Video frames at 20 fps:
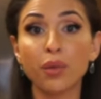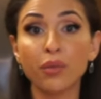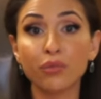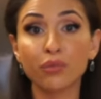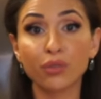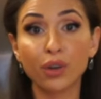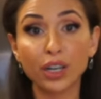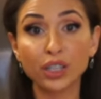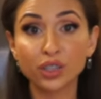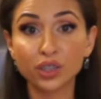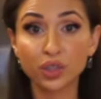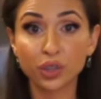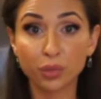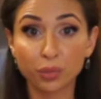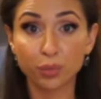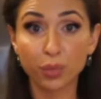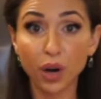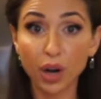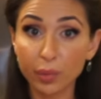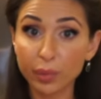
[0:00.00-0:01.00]
fresh
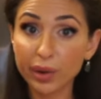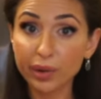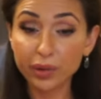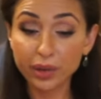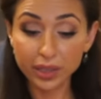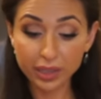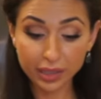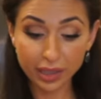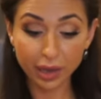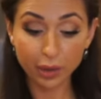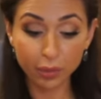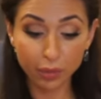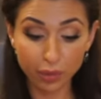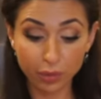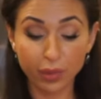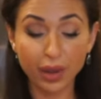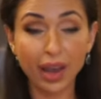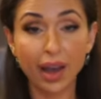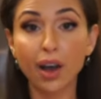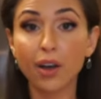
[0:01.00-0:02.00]
barberries like what
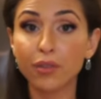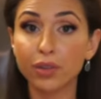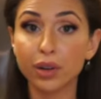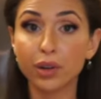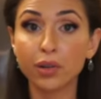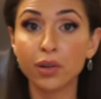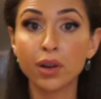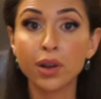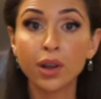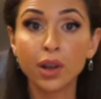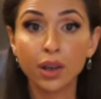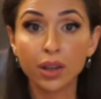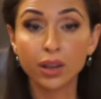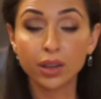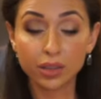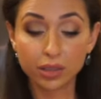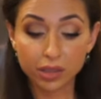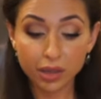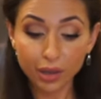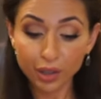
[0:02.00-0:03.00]
we have in the
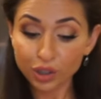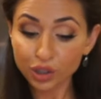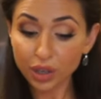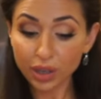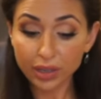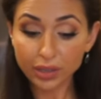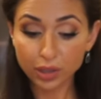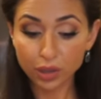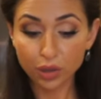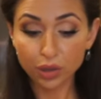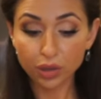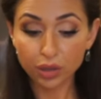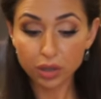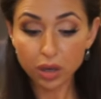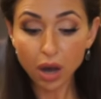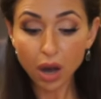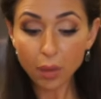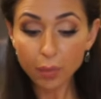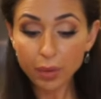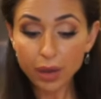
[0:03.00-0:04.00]
zarishka as your
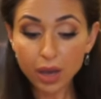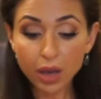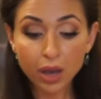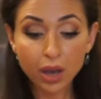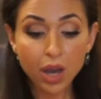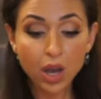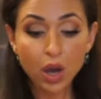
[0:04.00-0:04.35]
topping,